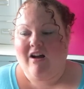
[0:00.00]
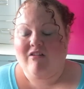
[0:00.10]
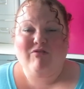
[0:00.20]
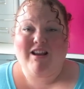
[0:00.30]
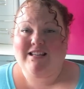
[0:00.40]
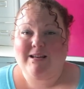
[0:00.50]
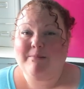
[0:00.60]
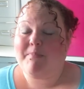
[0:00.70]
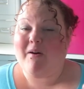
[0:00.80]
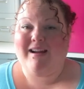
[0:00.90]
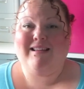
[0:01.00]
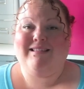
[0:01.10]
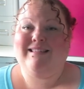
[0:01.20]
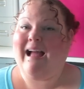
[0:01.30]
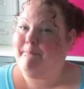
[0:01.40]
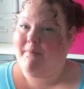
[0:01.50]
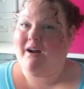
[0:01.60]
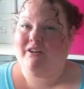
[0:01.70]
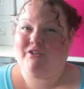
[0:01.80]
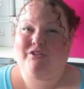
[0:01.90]
I really didn't buy that
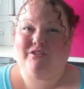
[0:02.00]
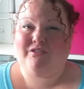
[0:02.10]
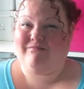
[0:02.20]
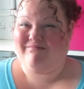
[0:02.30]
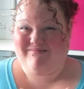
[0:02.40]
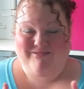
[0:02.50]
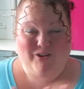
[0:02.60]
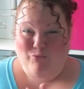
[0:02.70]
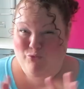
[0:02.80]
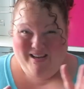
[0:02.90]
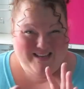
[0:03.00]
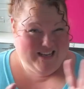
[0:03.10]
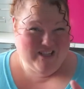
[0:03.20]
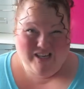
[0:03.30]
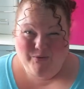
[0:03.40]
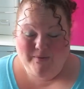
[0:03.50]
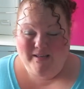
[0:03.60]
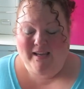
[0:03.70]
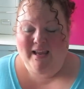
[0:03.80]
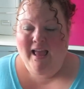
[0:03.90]
much, really
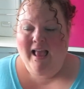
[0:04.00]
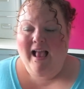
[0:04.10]
genuinely.